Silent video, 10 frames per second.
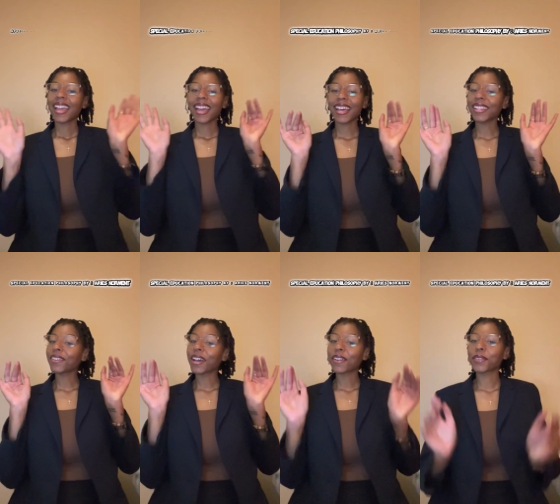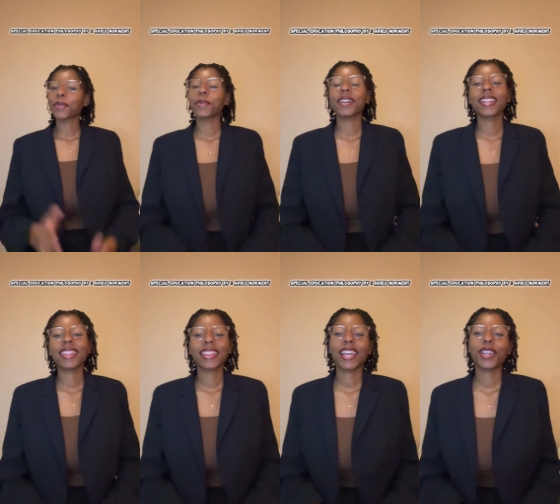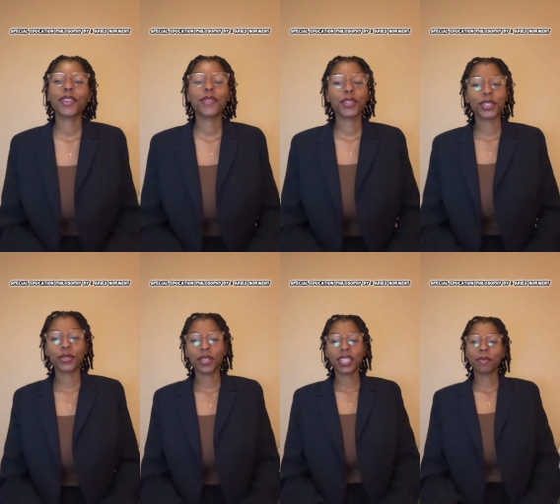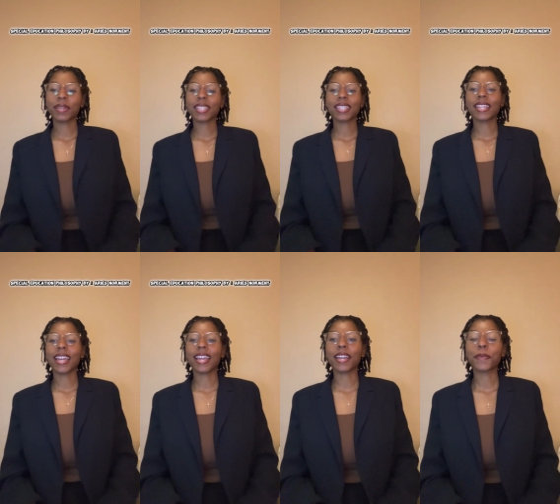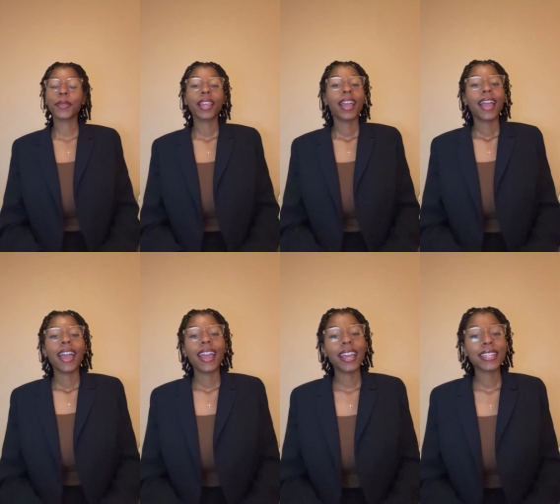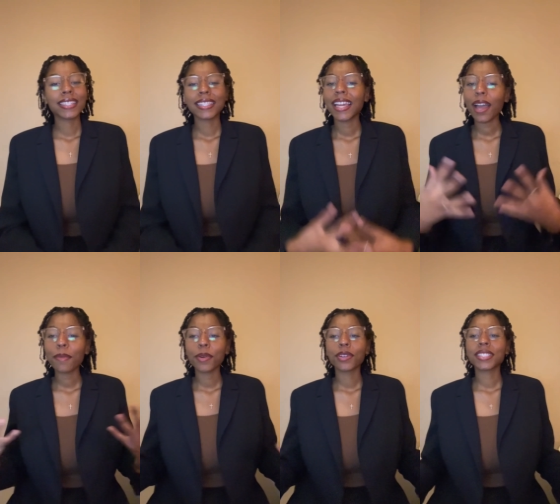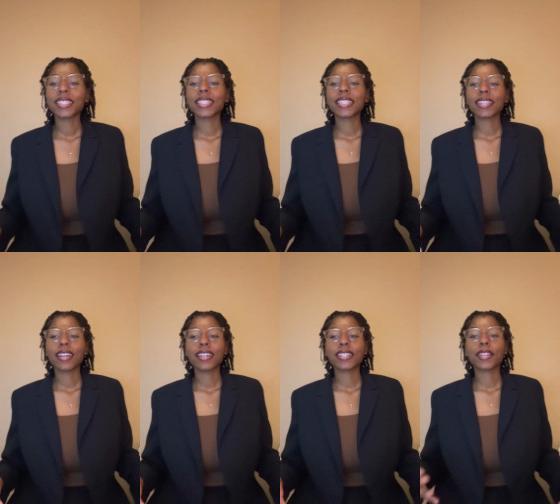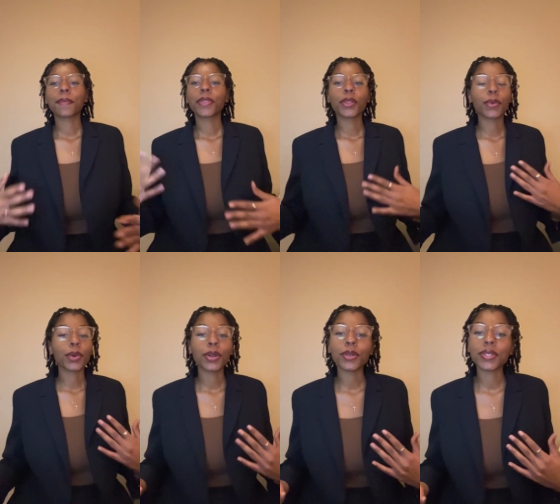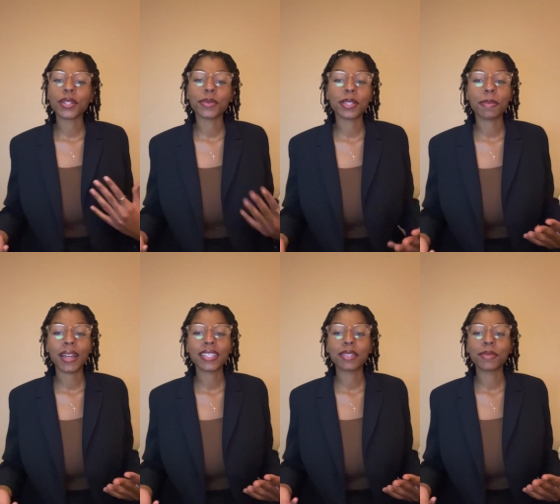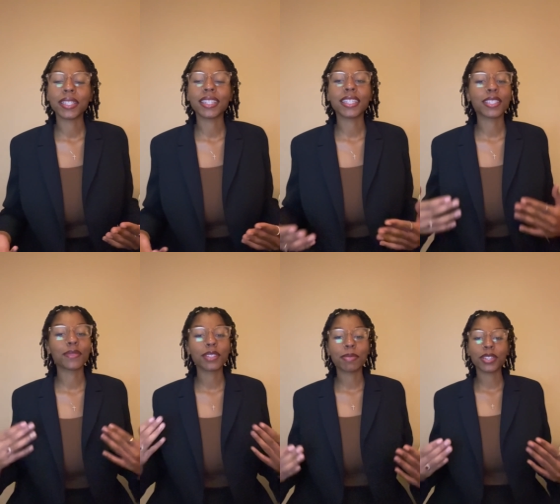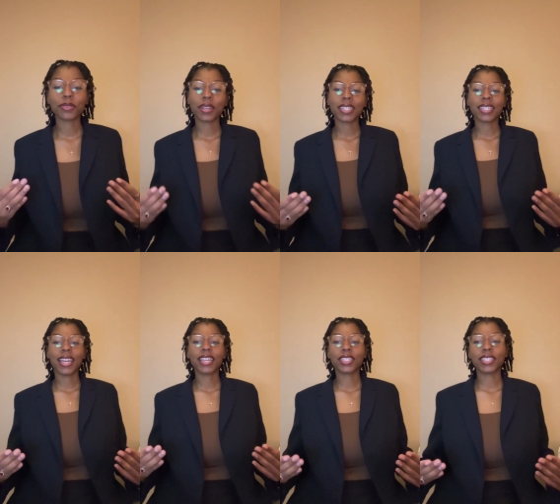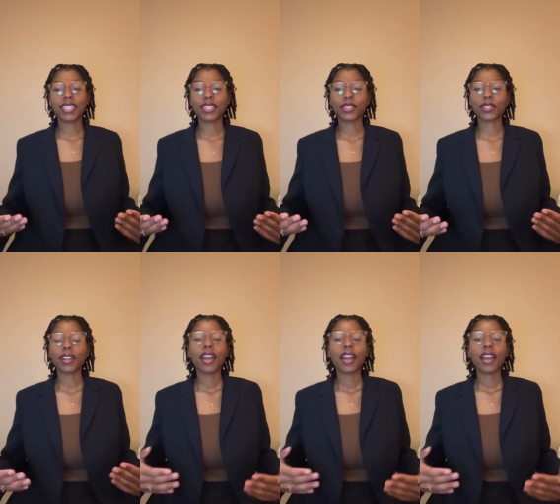Hello, everyone. Thank you for joining me today. And today I'm going to discuss the roles and responsibilities of a special education teacher,